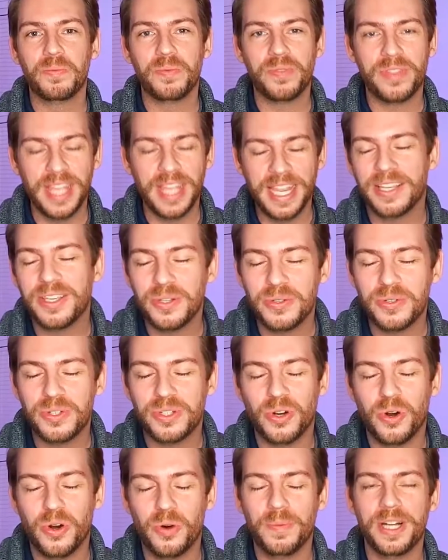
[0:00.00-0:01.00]
Thank you
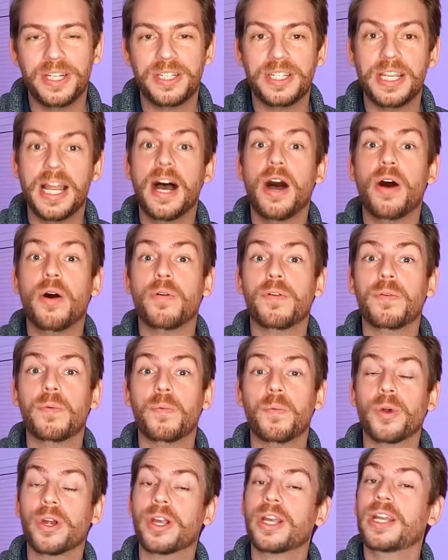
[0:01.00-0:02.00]
so much. Now,
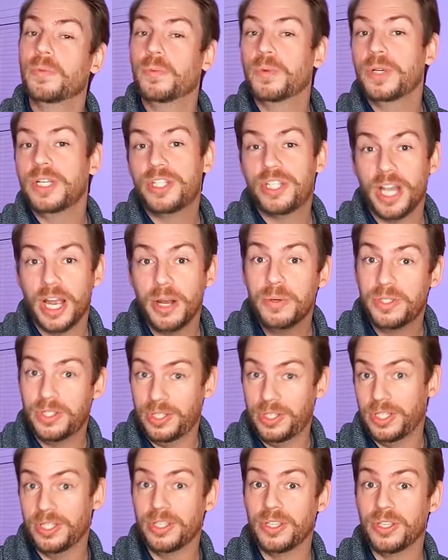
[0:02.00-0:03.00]
we're going to reach out
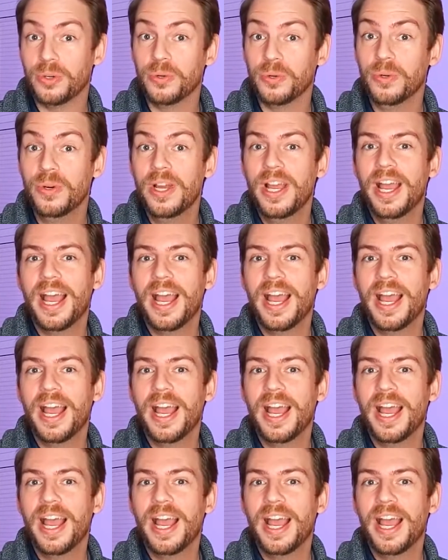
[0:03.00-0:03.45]
to you